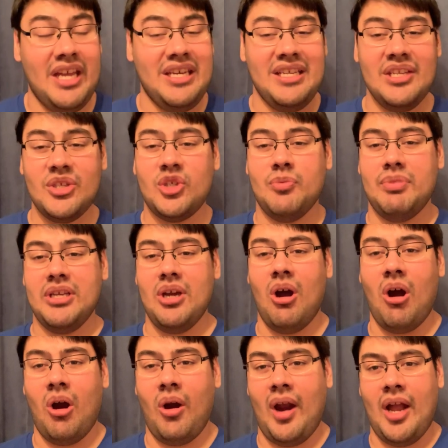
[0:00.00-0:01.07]
It needs to be
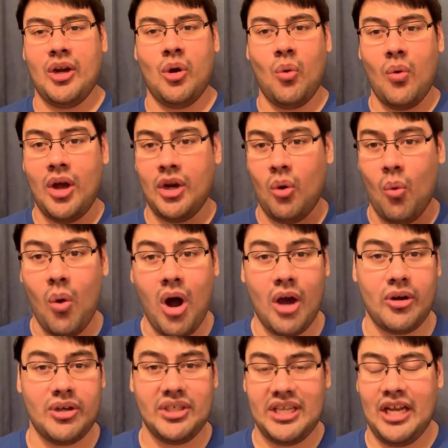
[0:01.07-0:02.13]
R. I don't want a
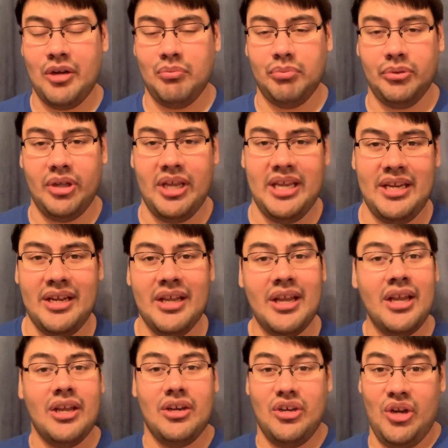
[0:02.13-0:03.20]
watered-down Blade.
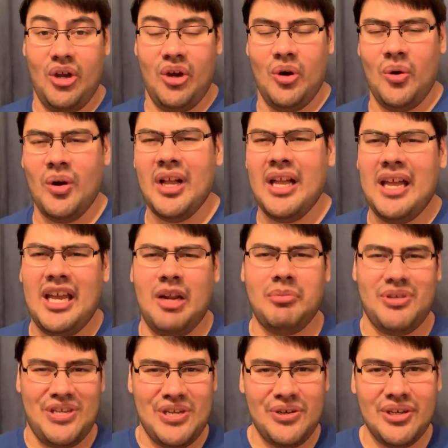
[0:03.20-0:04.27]
No. And
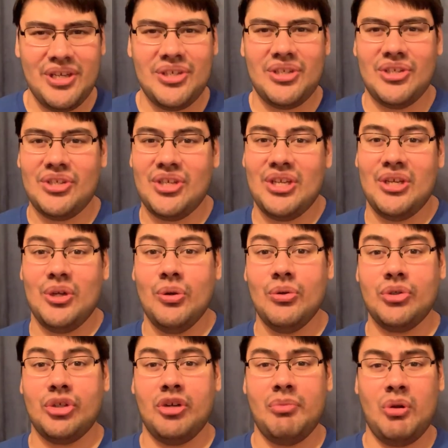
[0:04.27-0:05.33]
I'm curious to see
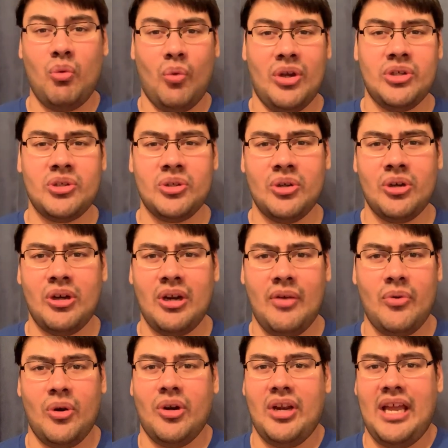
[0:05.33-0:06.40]
who's going to be Whistler, if
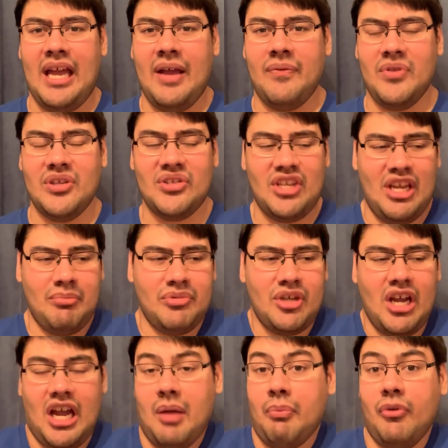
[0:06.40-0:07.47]
they're going to have the same
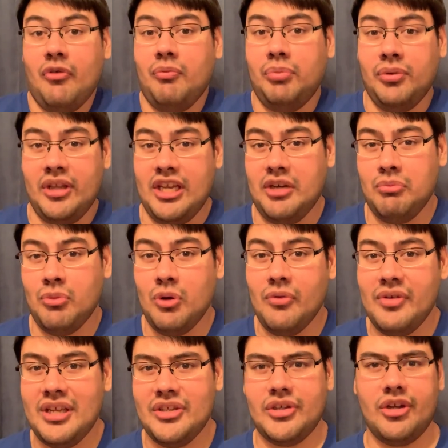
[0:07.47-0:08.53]
type of Blade
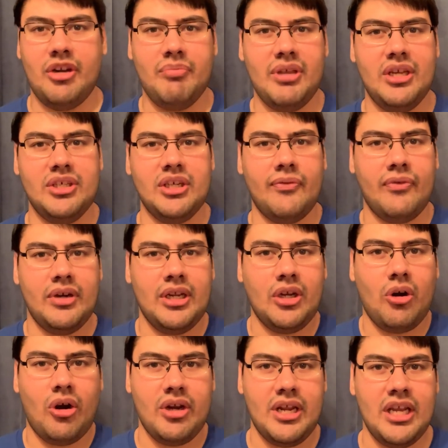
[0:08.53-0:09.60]
movie. Is it going to be a different
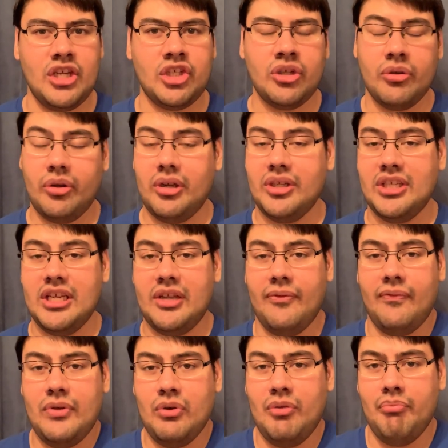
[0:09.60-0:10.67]
incarnation? Are they going to take a
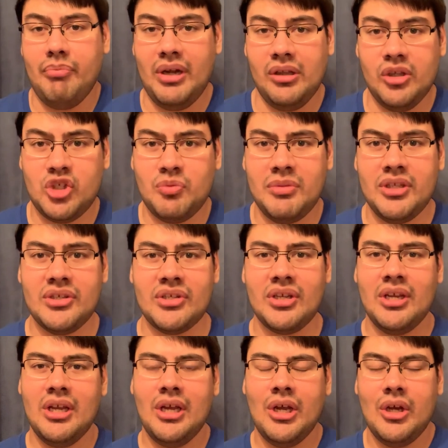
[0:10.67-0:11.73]
few embellishments?
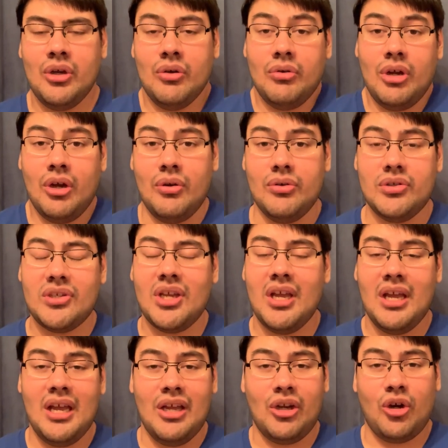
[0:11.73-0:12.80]
Who knows?
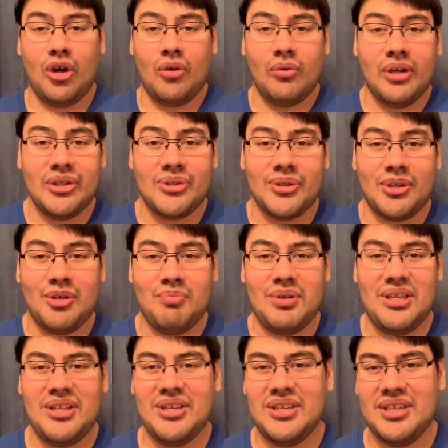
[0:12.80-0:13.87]
Kurt Russell could
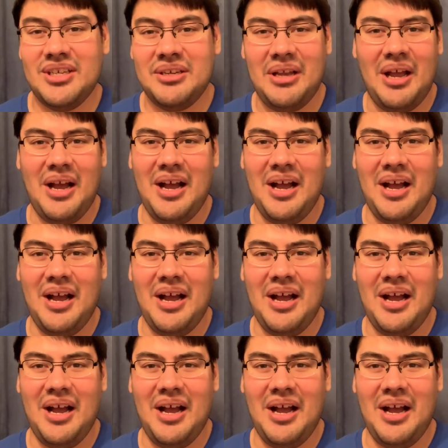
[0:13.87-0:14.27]
be good.